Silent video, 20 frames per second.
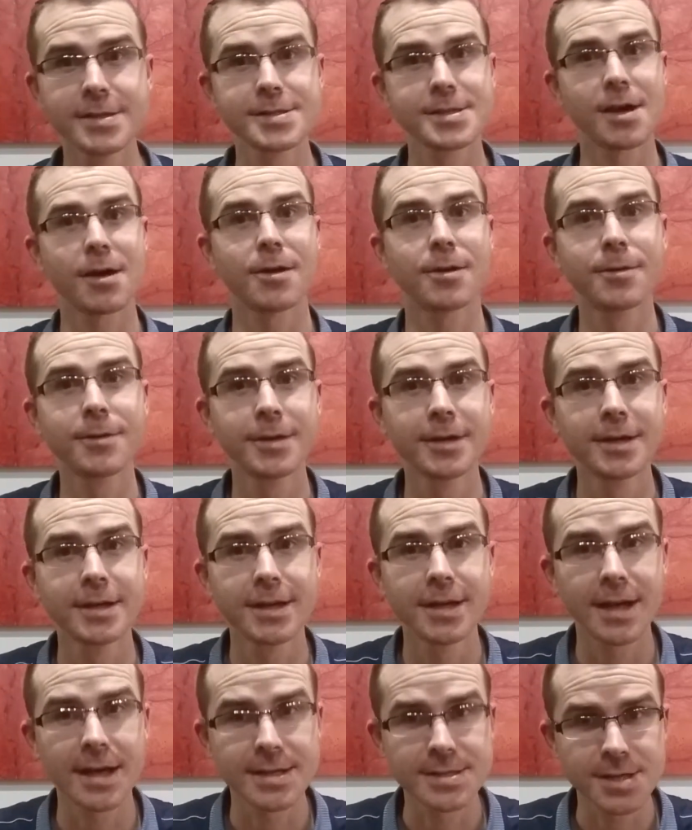So
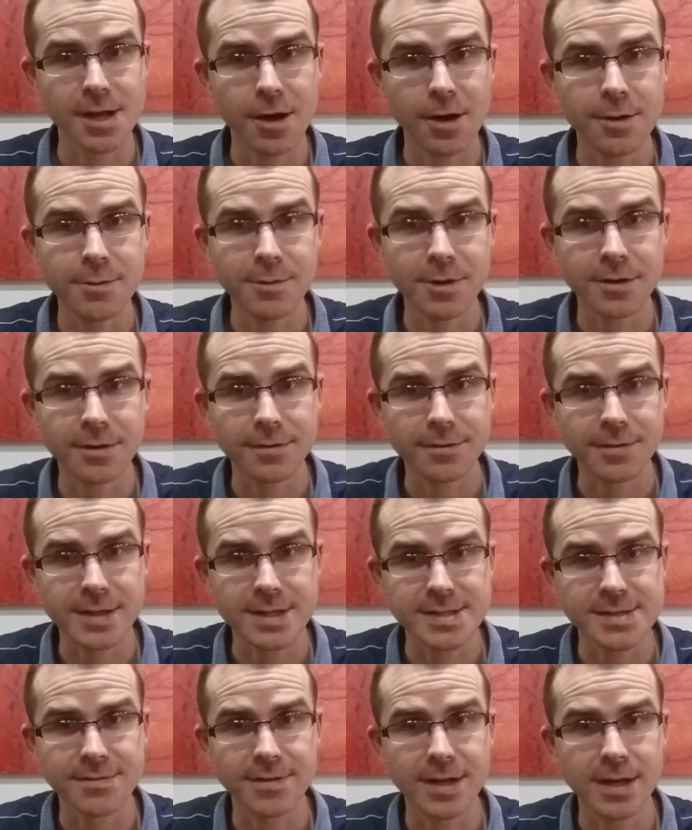as your homework for
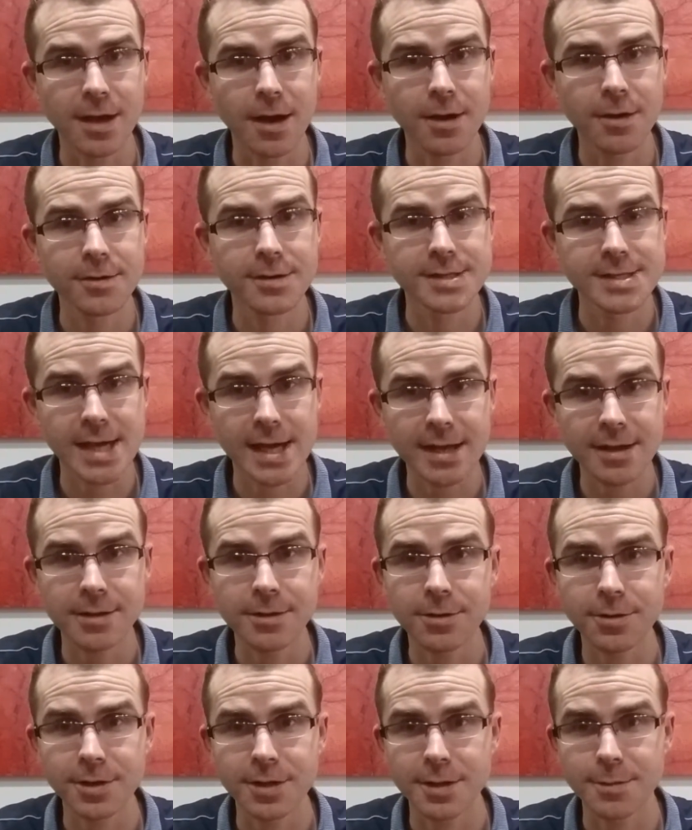this video, take a
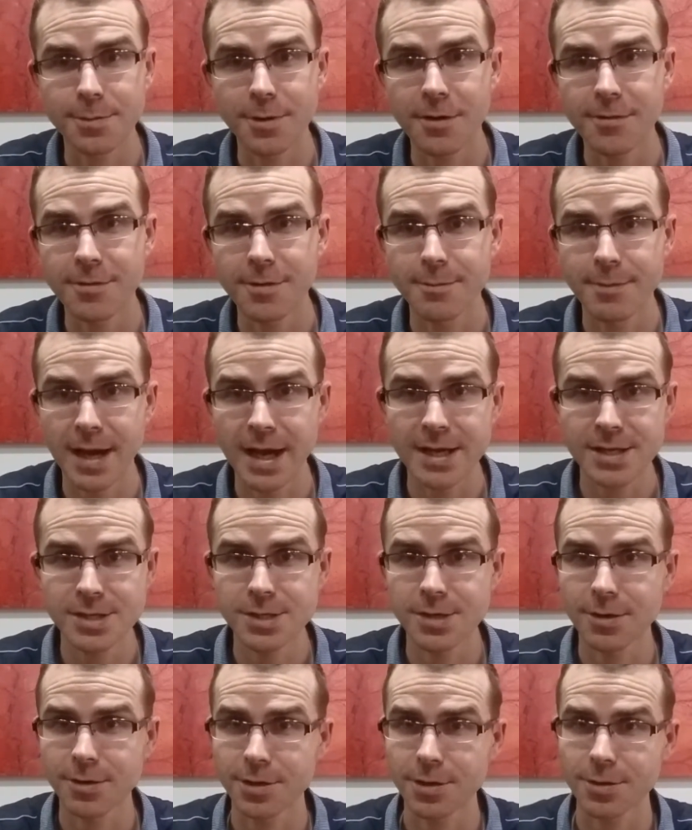look at the profit
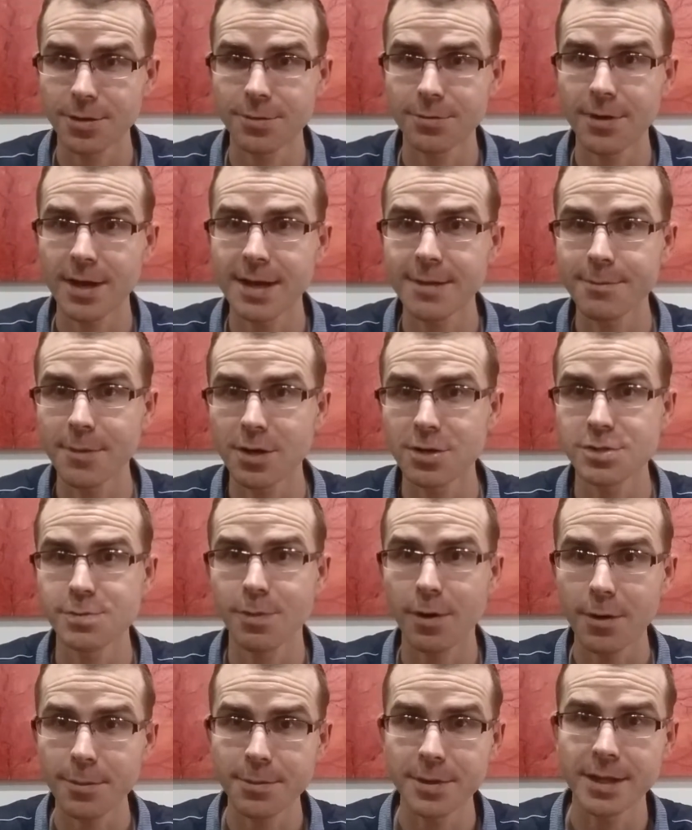margin on your 3 most
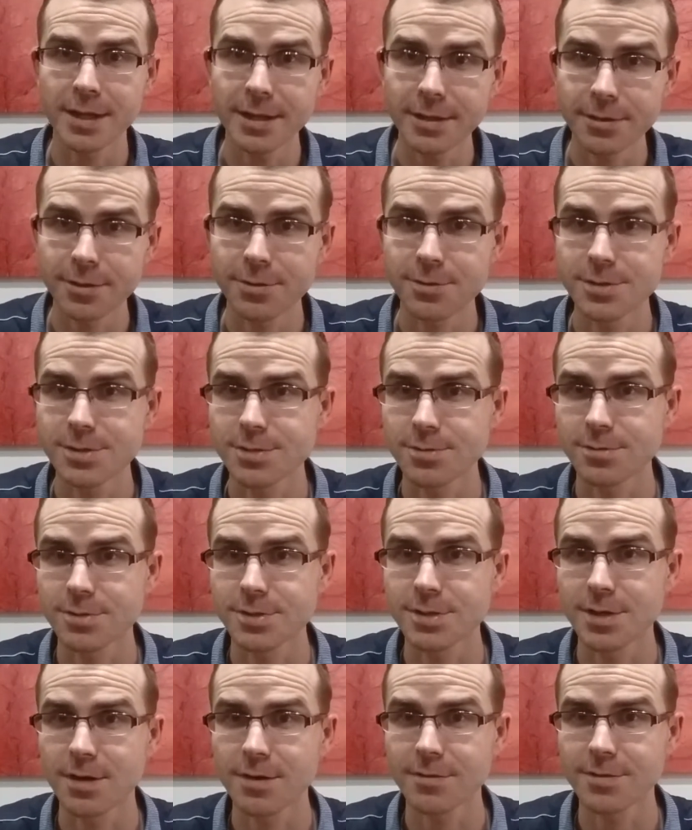popular goods or
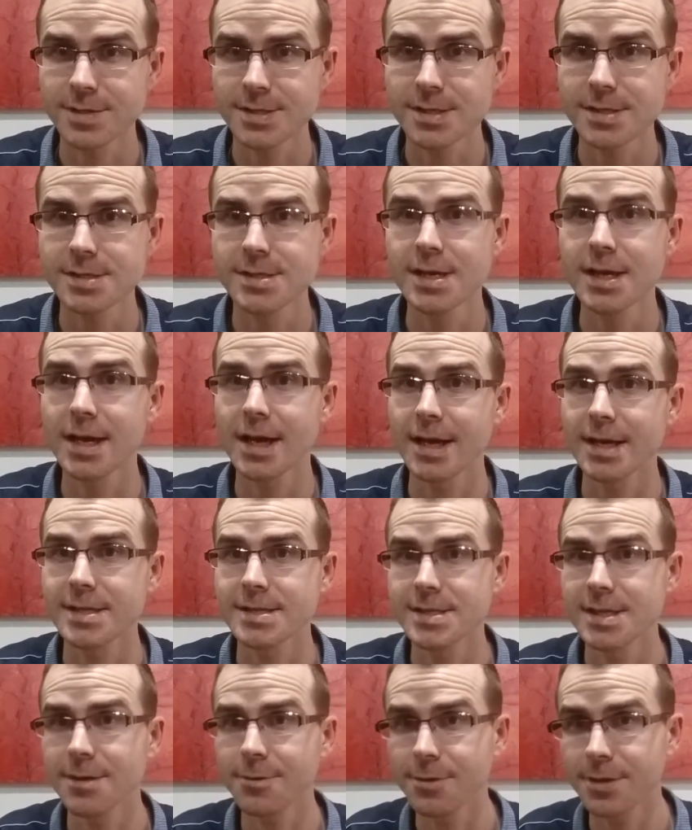services and
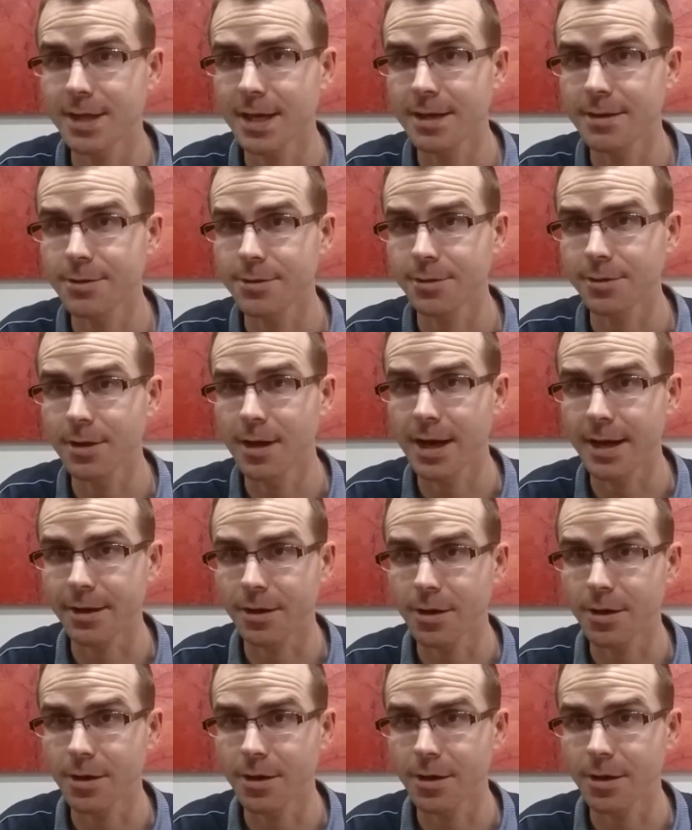see what they look like.